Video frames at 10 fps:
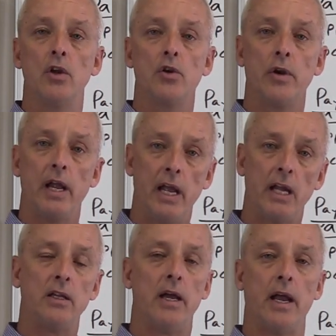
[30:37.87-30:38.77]
Your
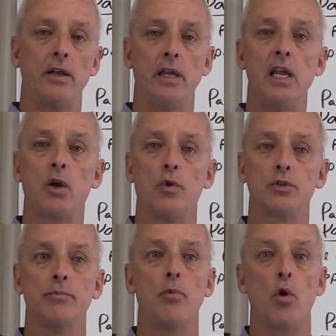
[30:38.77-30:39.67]
headline
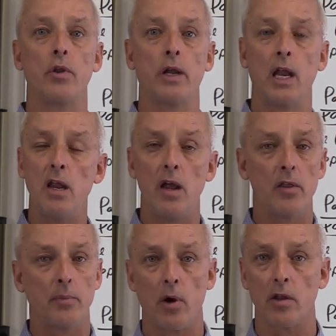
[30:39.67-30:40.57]
equals more than any
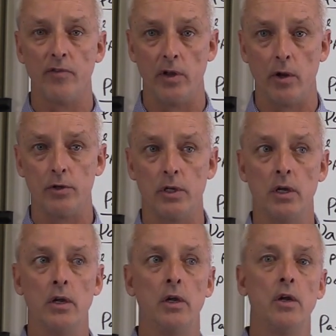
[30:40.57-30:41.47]
other part of the videos
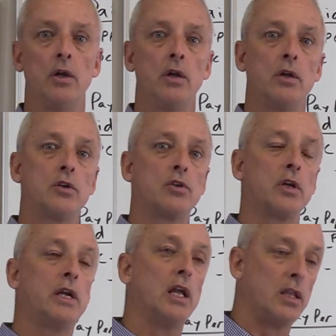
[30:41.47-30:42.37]
to
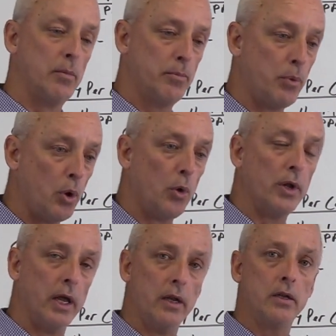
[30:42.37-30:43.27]
get them pulled
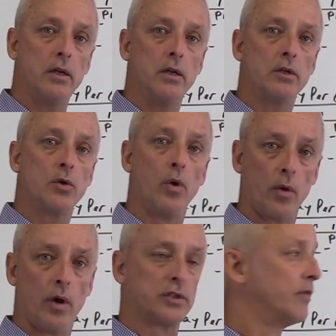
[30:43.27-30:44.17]
in to want to
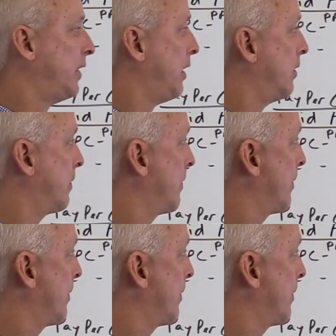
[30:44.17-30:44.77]
watch the video.